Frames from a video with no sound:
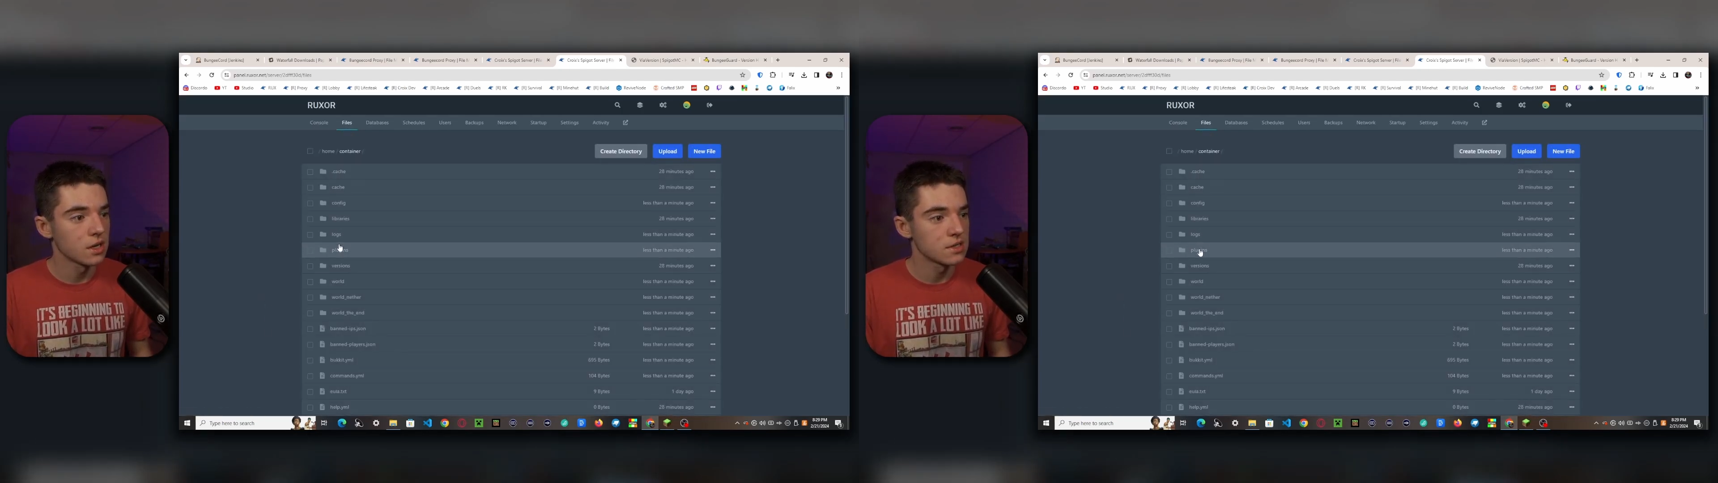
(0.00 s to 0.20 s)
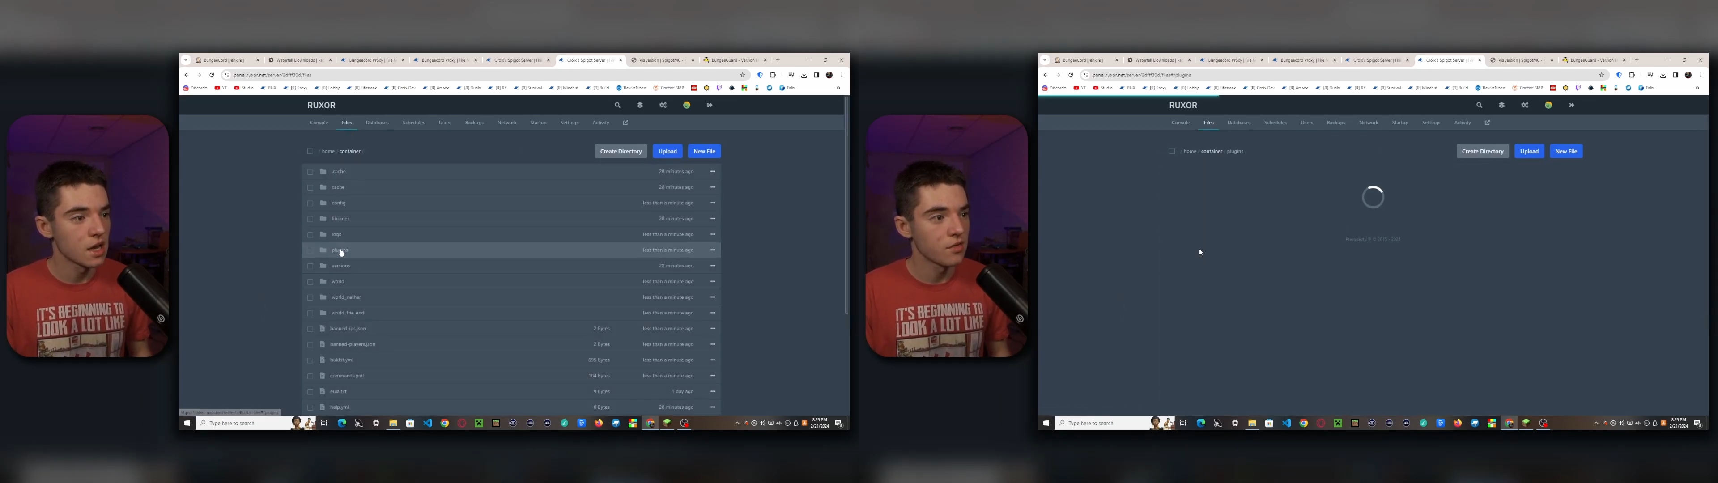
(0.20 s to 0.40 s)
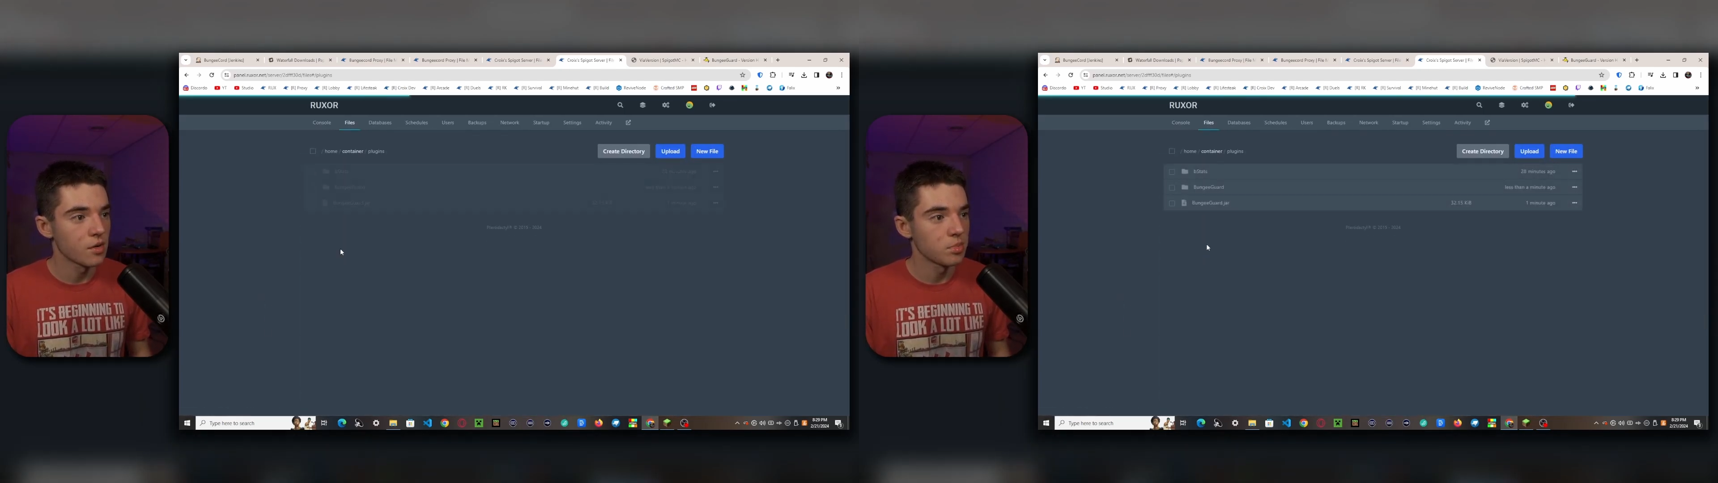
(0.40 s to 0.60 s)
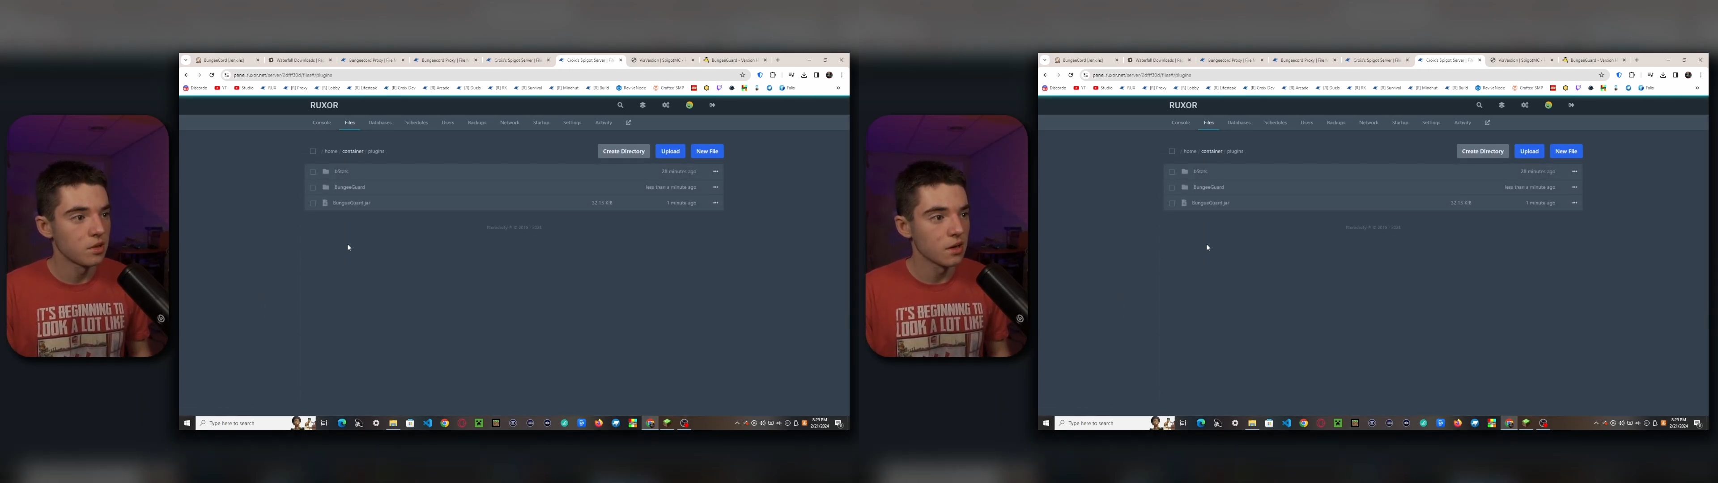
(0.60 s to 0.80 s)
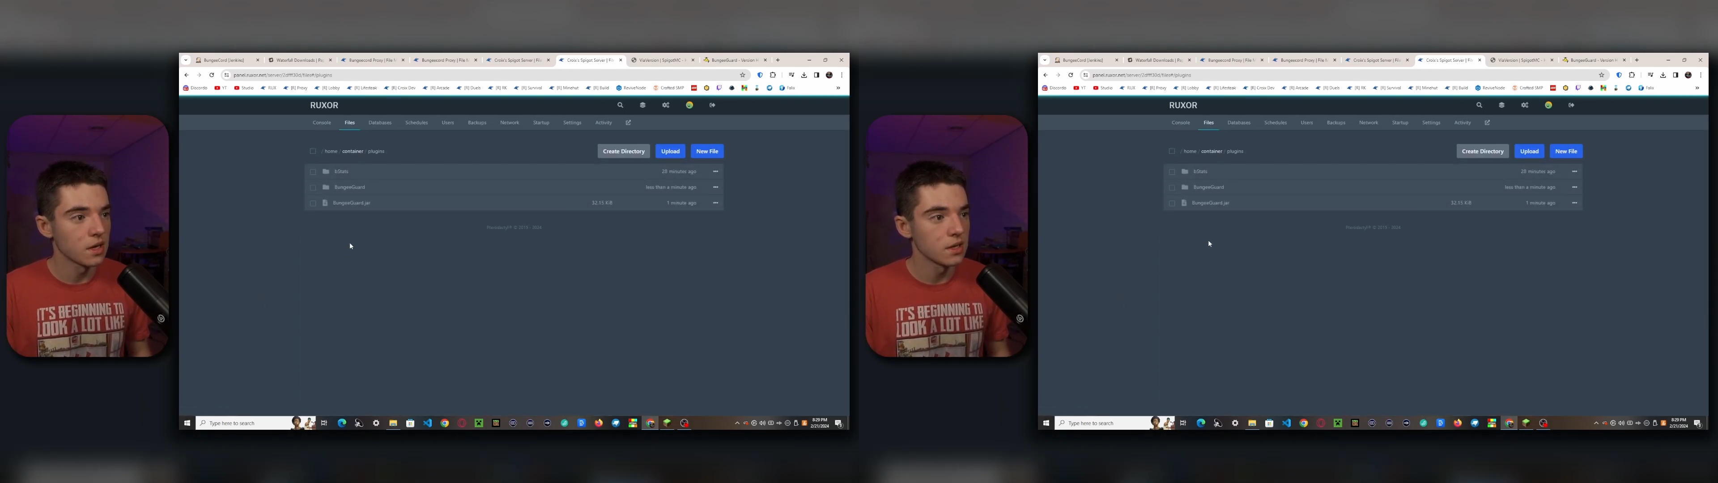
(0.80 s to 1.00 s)
inside of our
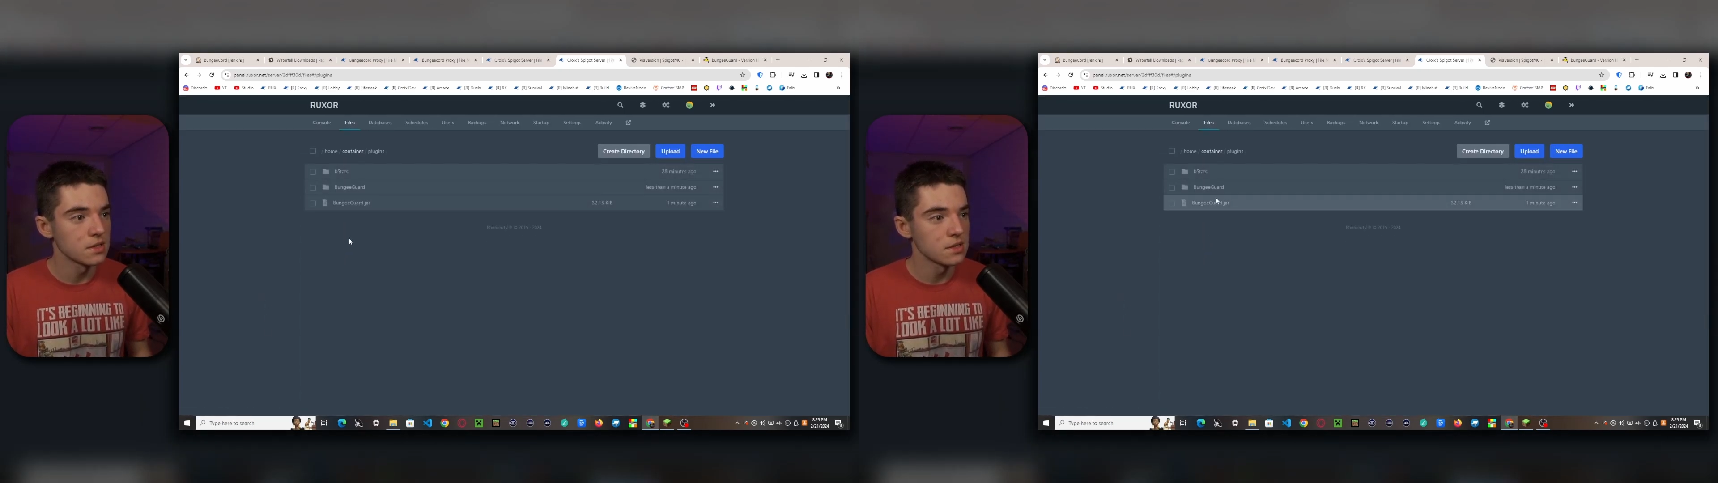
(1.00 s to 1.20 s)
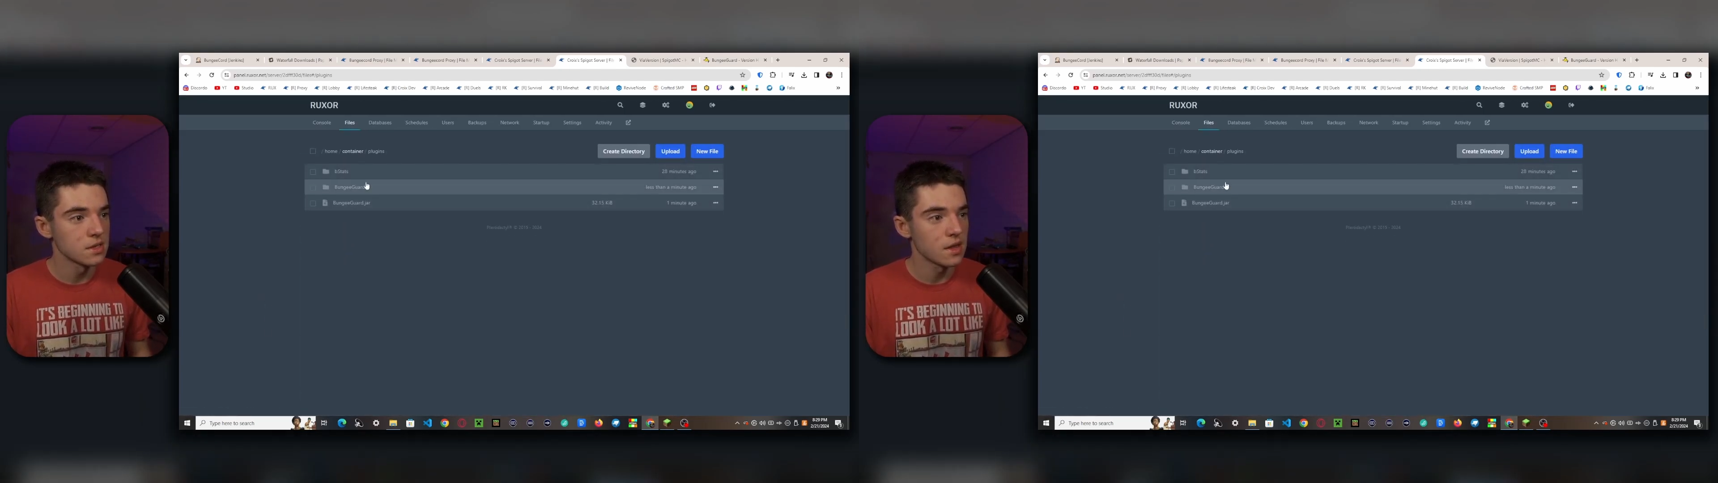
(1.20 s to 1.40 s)
plugins,